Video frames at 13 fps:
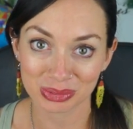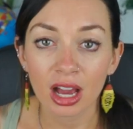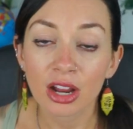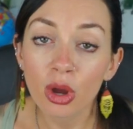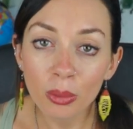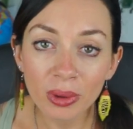
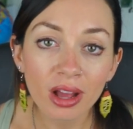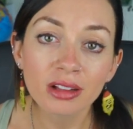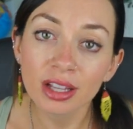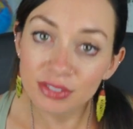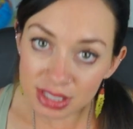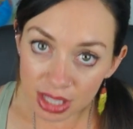I know we
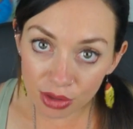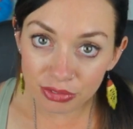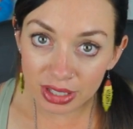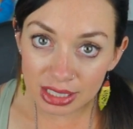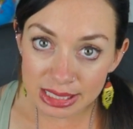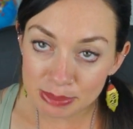all love
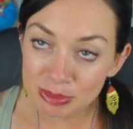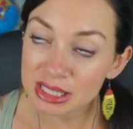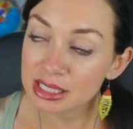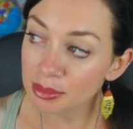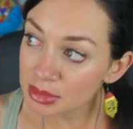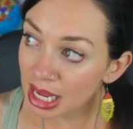selfies,
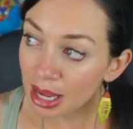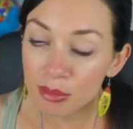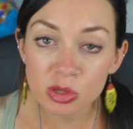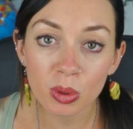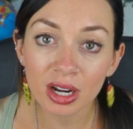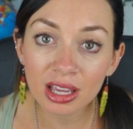but
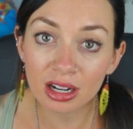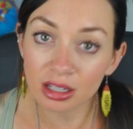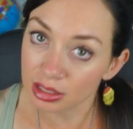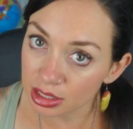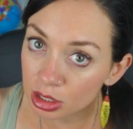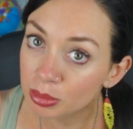sometimes you want to
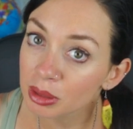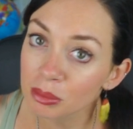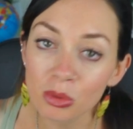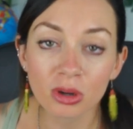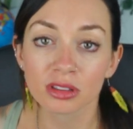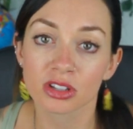get a little
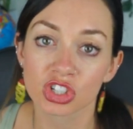bit more in